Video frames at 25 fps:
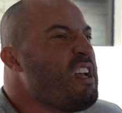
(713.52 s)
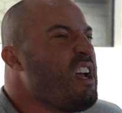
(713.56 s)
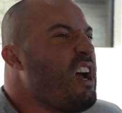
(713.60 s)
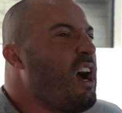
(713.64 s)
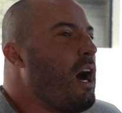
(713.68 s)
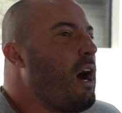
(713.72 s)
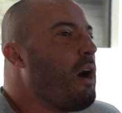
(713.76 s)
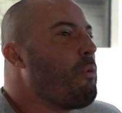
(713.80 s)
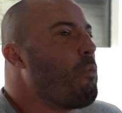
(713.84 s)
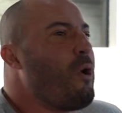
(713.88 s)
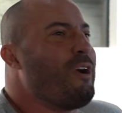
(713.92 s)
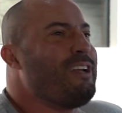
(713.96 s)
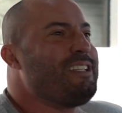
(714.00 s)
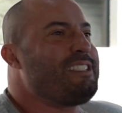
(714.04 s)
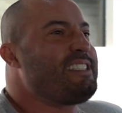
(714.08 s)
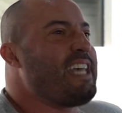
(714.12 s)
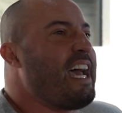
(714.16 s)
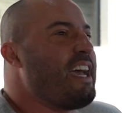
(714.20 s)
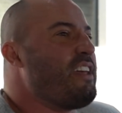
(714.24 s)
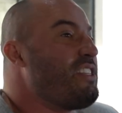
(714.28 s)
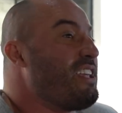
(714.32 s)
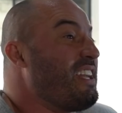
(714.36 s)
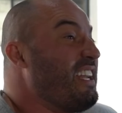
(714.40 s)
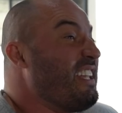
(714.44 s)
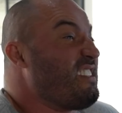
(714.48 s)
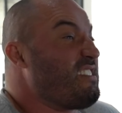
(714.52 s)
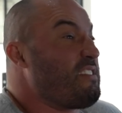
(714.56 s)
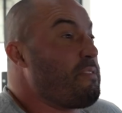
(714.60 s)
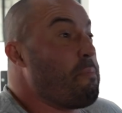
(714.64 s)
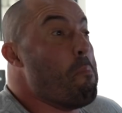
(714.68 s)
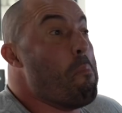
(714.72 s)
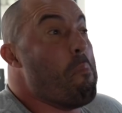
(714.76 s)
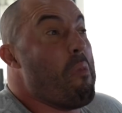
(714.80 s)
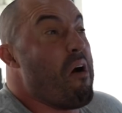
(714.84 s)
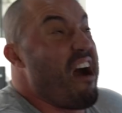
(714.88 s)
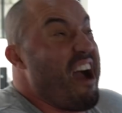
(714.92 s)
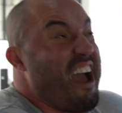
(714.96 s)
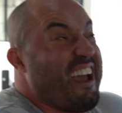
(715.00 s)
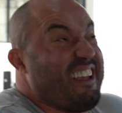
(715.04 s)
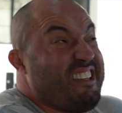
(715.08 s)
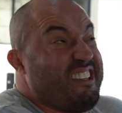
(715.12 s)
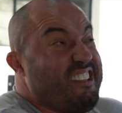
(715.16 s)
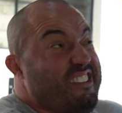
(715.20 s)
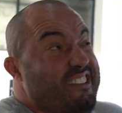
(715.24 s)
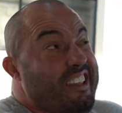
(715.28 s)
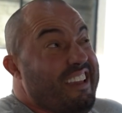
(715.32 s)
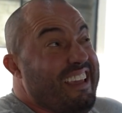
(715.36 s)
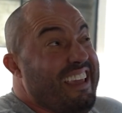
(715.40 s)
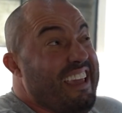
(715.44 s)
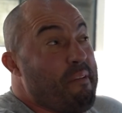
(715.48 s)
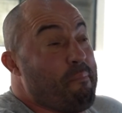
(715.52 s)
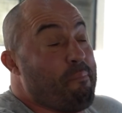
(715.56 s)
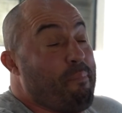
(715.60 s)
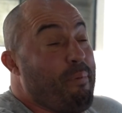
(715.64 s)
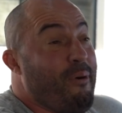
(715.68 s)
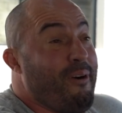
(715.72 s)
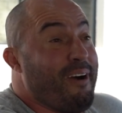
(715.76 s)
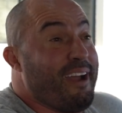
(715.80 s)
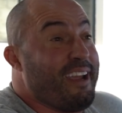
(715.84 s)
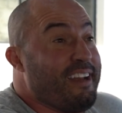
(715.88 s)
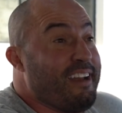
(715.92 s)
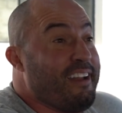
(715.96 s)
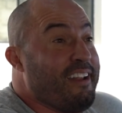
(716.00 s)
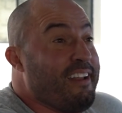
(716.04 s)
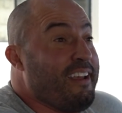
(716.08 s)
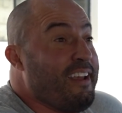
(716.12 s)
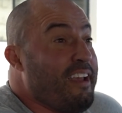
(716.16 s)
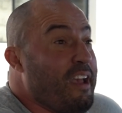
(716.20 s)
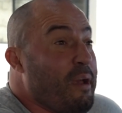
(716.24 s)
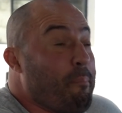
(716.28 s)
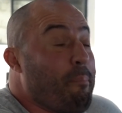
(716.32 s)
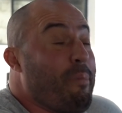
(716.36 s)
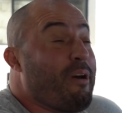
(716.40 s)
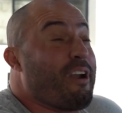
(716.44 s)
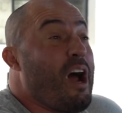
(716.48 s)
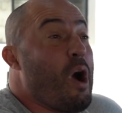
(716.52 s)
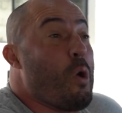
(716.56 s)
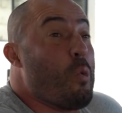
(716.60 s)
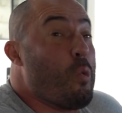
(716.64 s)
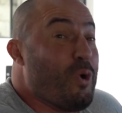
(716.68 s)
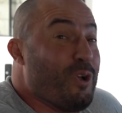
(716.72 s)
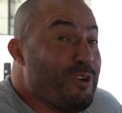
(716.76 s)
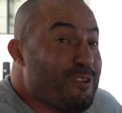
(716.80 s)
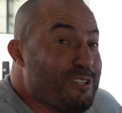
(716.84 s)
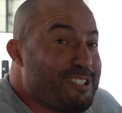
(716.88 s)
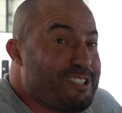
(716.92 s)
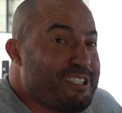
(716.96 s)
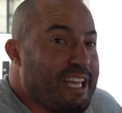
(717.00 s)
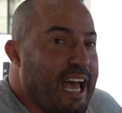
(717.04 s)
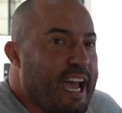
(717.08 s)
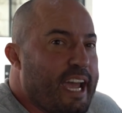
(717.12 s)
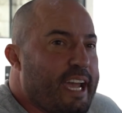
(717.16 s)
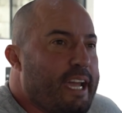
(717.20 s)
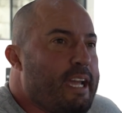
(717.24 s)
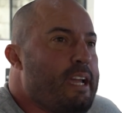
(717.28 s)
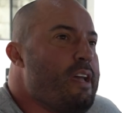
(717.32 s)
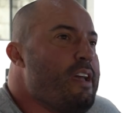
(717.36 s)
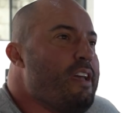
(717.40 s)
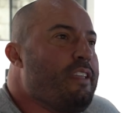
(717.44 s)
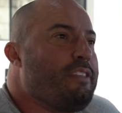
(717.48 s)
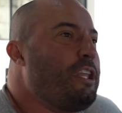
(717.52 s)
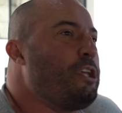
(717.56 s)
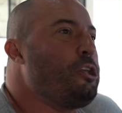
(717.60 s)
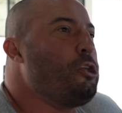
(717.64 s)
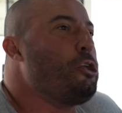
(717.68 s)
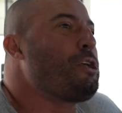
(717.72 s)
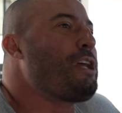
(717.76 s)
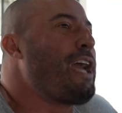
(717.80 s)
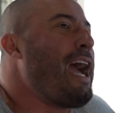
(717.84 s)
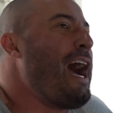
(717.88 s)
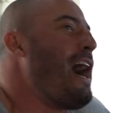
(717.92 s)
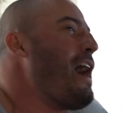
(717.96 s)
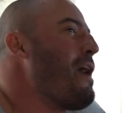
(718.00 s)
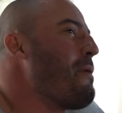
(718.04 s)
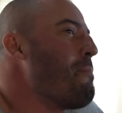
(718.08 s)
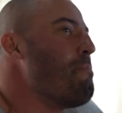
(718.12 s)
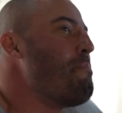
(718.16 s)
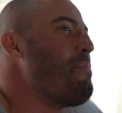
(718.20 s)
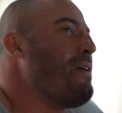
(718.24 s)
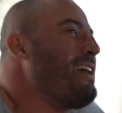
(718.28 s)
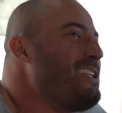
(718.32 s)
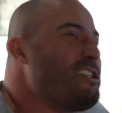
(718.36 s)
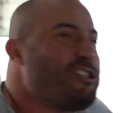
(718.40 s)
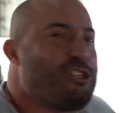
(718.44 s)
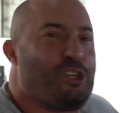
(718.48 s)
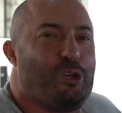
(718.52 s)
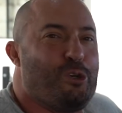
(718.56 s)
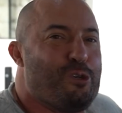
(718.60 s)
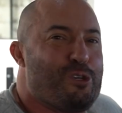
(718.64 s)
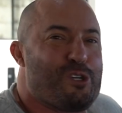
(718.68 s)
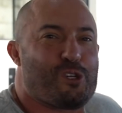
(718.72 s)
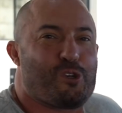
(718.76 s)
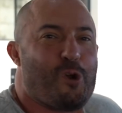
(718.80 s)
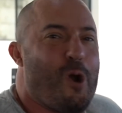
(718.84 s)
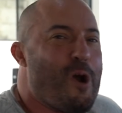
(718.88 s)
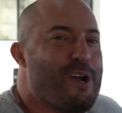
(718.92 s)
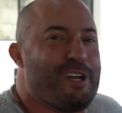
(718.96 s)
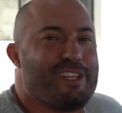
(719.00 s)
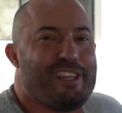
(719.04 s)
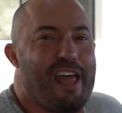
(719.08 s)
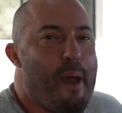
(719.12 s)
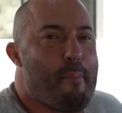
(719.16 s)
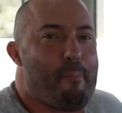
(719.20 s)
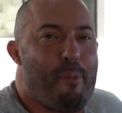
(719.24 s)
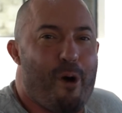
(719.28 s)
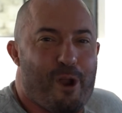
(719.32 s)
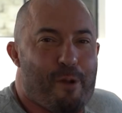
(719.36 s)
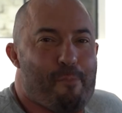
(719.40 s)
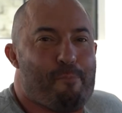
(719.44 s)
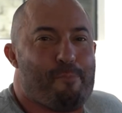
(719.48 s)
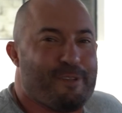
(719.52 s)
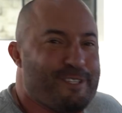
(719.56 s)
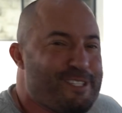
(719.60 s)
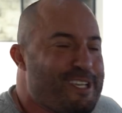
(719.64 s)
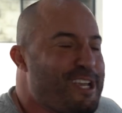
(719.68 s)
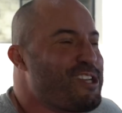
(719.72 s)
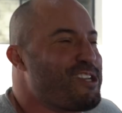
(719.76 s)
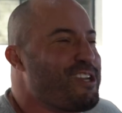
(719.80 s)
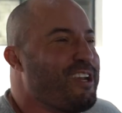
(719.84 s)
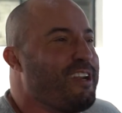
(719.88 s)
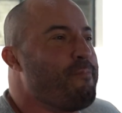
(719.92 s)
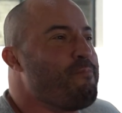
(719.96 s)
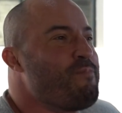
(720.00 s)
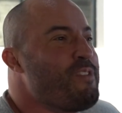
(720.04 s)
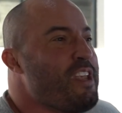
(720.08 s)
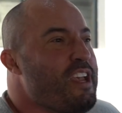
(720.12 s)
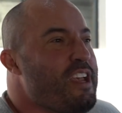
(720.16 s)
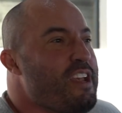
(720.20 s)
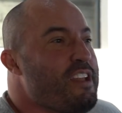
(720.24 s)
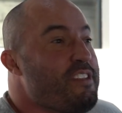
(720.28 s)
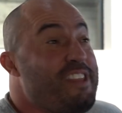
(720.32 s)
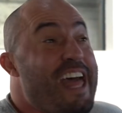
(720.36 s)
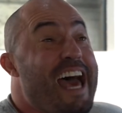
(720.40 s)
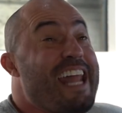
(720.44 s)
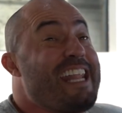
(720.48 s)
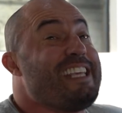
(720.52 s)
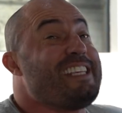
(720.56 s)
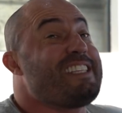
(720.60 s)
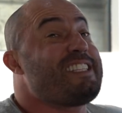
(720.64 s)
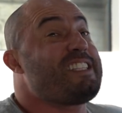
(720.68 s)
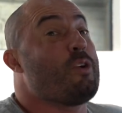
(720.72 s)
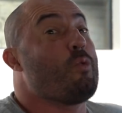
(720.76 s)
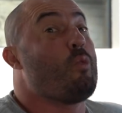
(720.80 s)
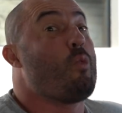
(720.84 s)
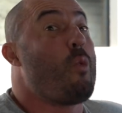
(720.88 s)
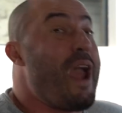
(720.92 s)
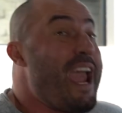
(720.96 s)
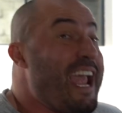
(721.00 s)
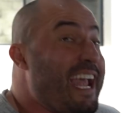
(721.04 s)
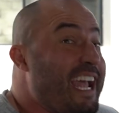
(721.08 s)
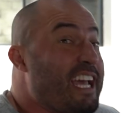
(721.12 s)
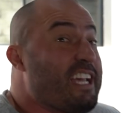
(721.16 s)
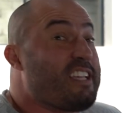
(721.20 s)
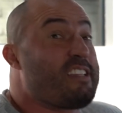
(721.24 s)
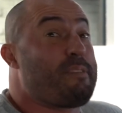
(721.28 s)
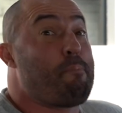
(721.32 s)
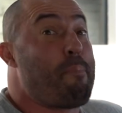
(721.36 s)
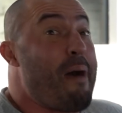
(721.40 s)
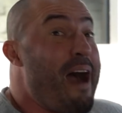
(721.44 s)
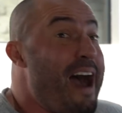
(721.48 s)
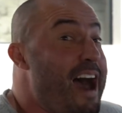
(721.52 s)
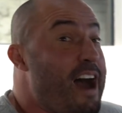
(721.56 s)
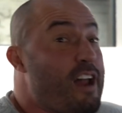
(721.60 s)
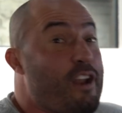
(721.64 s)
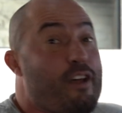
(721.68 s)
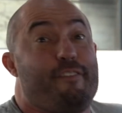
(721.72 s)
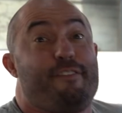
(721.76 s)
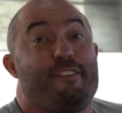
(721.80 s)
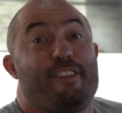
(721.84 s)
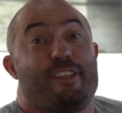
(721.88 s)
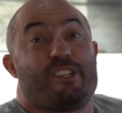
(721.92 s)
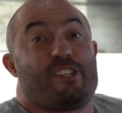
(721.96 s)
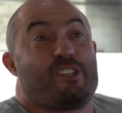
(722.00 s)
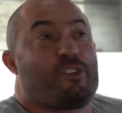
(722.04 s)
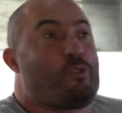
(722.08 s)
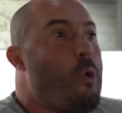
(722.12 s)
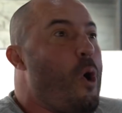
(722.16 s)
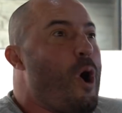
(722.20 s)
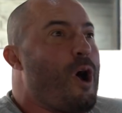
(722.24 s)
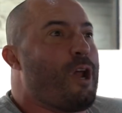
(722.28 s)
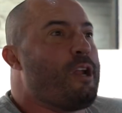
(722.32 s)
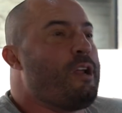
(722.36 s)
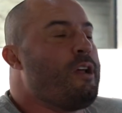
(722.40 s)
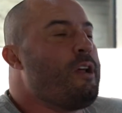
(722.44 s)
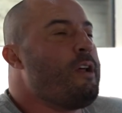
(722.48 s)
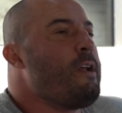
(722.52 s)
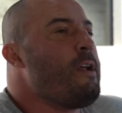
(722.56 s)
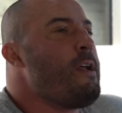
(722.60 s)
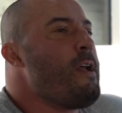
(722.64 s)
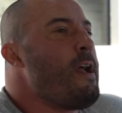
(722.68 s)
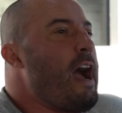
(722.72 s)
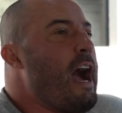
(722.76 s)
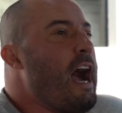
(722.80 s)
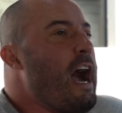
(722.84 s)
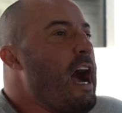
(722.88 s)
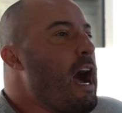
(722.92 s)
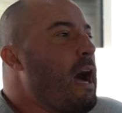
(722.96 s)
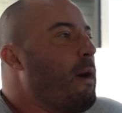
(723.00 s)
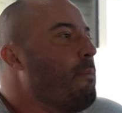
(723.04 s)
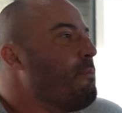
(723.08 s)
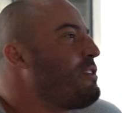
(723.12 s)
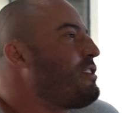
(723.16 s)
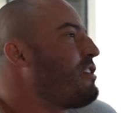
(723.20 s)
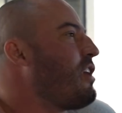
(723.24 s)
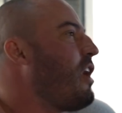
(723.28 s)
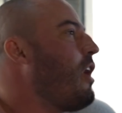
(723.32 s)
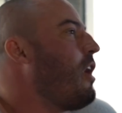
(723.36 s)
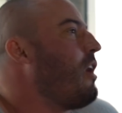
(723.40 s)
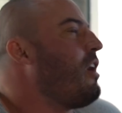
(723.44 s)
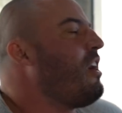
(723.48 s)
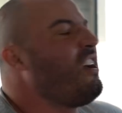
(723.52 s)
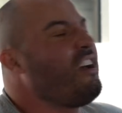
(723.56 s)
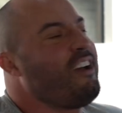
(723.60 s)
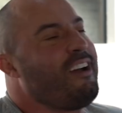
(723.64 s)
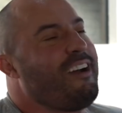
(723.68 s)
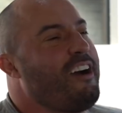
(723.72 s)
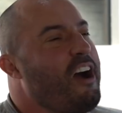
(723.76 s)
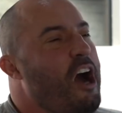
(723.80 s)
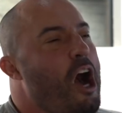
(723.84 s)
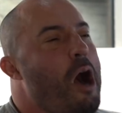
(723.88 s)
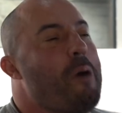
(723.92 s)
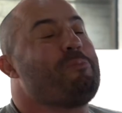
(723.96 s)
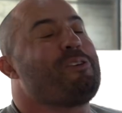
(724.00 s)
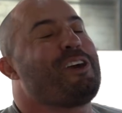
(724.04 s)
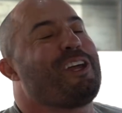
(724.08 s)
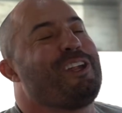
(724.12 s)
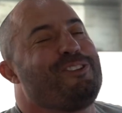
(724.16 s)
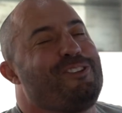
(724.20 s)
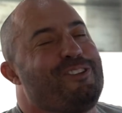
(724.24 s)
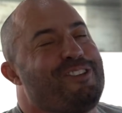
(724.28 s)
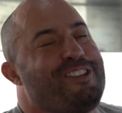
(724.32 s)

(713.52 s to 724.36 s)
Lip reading: I won't say that it's my sticking point, but I will say that you can't be too strong in that bottom position. That is the weakest part of the squat. So I'm going to do